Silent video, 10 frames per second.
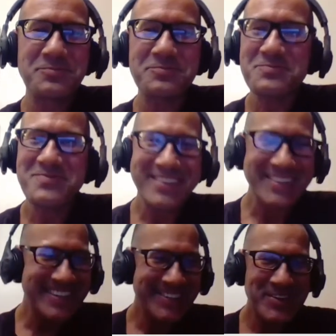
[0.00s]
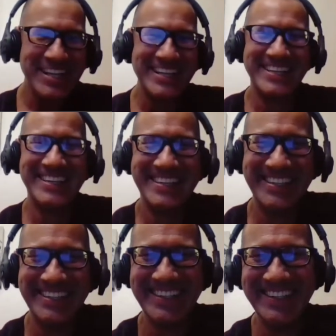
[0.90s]
I mean, I love reading
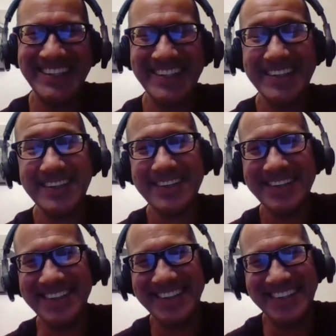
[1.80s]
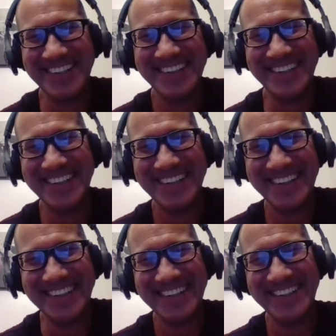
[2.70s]
your reviews. They usually
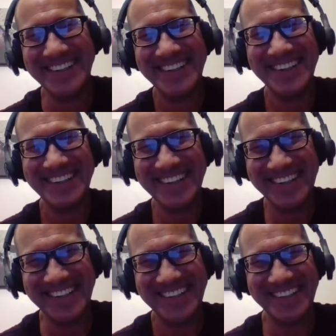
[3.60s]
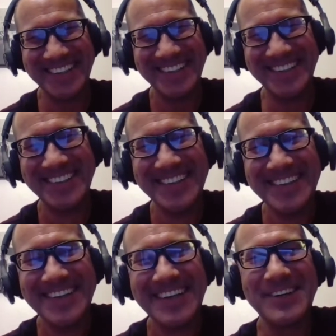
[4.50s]
make me laugh, which is good, which
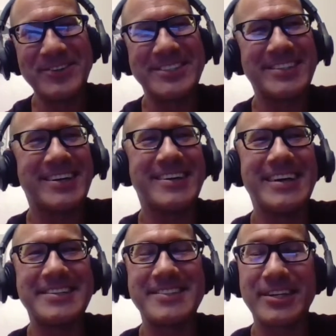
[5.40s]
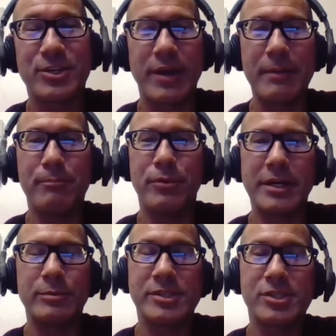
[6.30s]
is awesome. It's a great
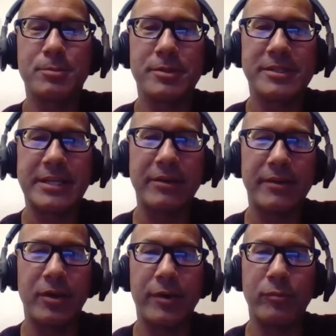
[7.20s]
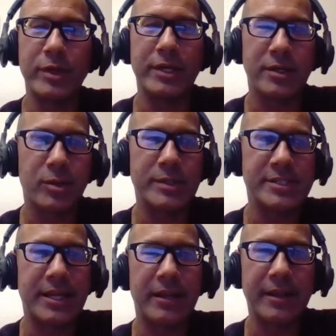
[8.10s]
book. It was super scary though, and we
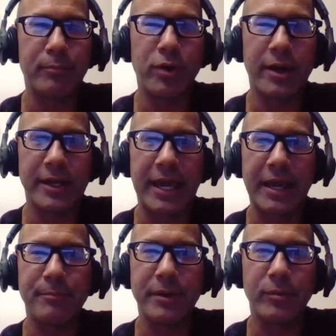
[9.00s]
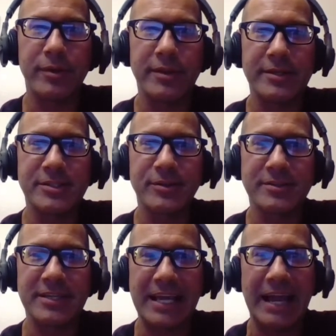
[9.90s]
coincidentally brought it camping with us. So
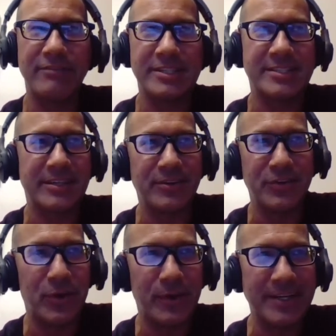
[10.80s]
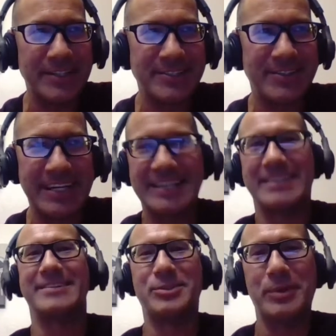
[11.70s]
every single noise or
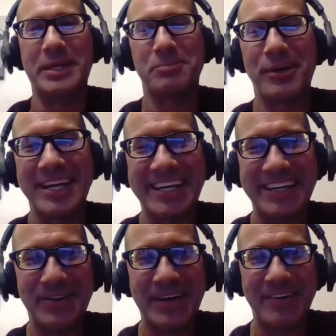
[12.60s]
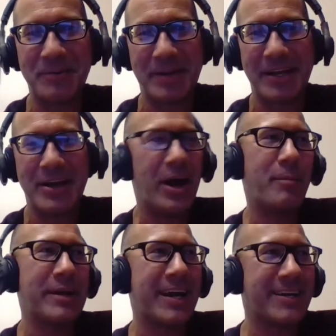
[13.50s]
twig breaking or whatever. I'm like, oh my
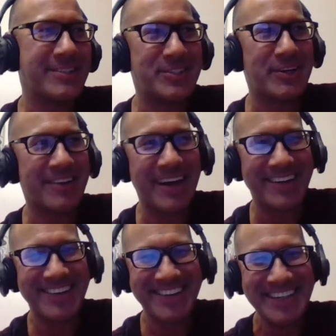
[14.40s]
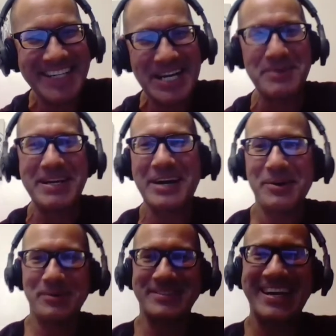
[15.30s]
God, did you hear that? Oh my God,
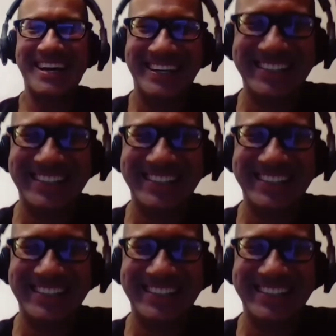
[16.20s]
what was that?